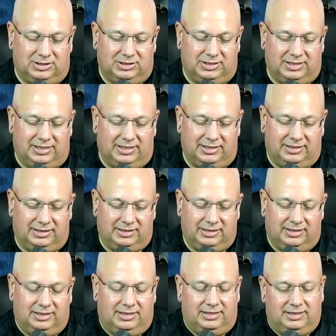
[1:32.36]
okay.
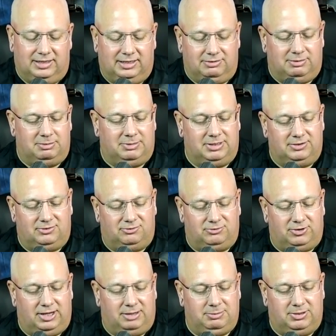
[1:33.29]
If I'm going to
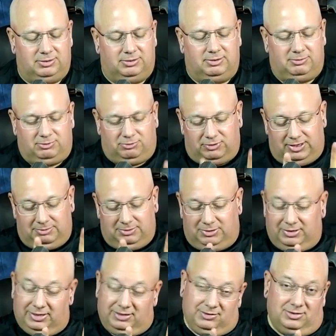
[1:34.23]
frame it, I'm framing
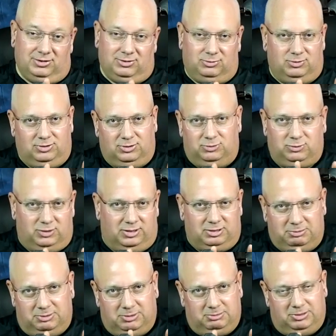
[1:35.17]
it like this with a
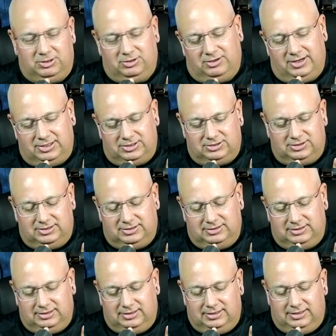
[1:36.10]
300mm actually.
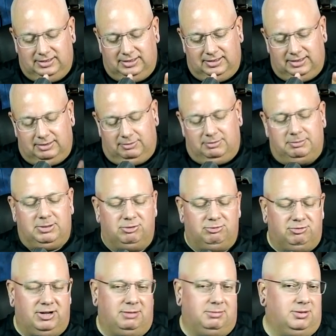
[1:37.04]
If I'm going
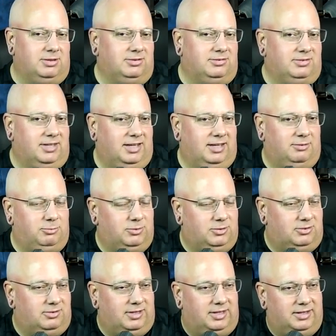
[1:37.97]
to frame it the same
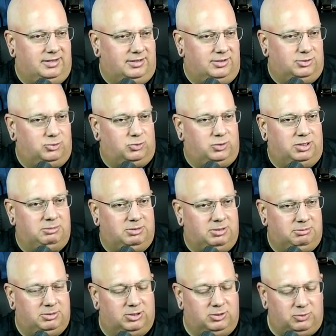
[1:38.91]
with, say, a
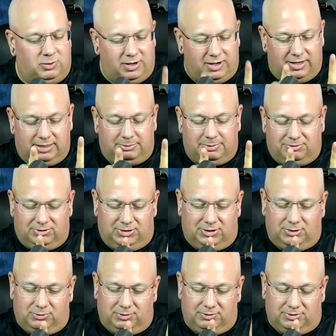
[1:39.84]
20mm wide, I'm going to have to
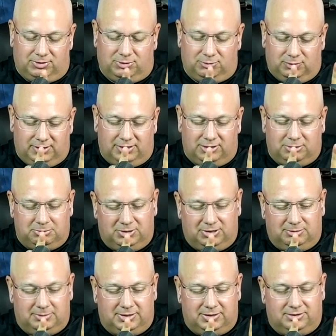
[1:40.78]
go with a
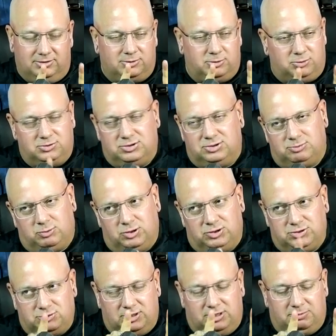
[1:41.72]
300mm. Of course, it's more
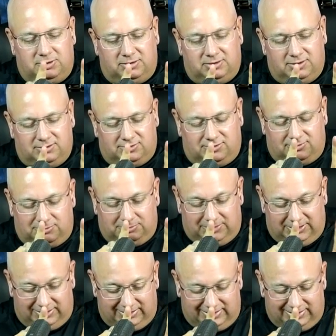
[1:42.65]
extreme than this,
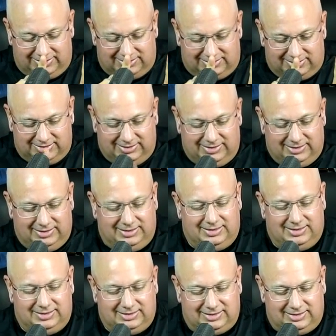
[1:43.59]
from this
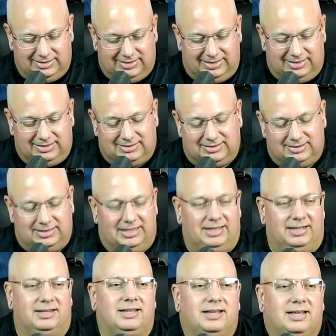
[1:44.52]
to this.
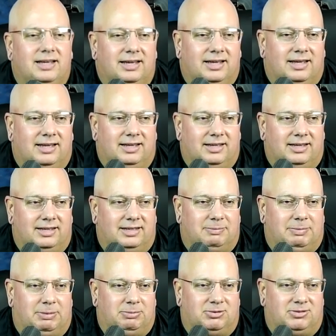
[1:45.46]
And
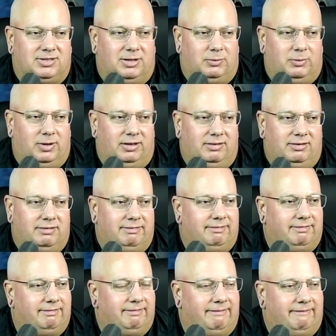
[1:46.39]
people say, well,
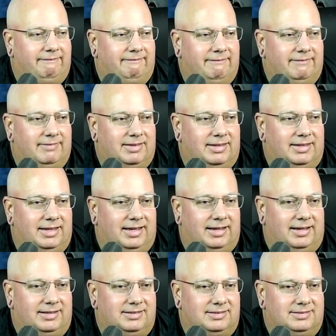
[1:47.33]

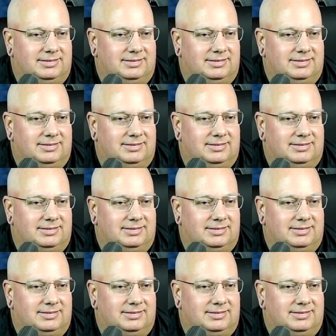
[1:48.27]
yeah,